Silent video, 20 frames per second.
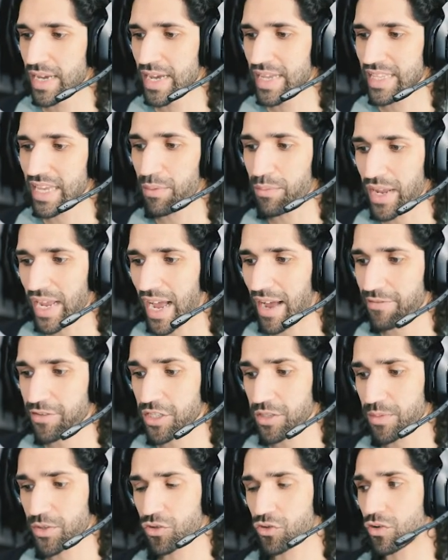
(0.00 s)
Then we have
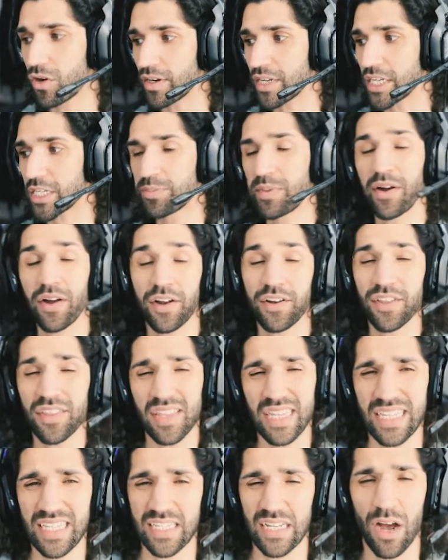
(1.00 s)
Summon Draconic Spirit, another
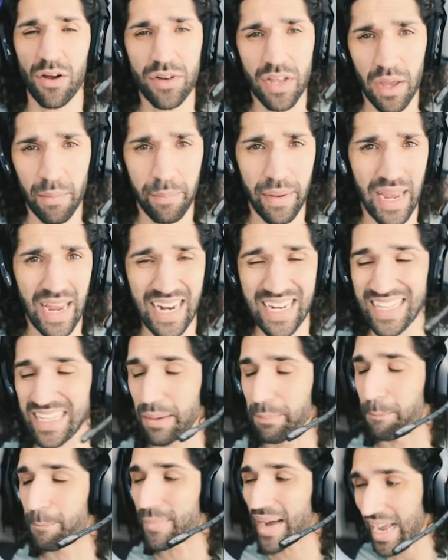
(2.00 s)
thing that's only appeared in the
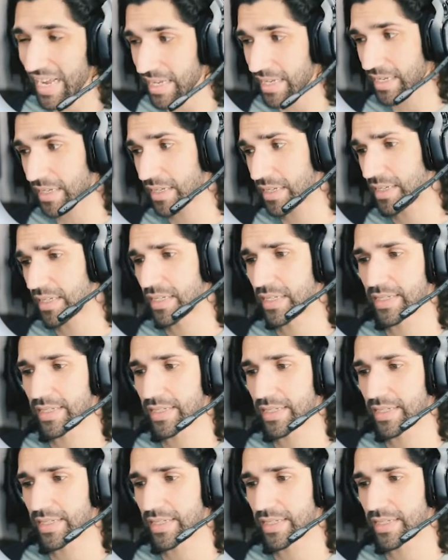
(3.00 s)
manga,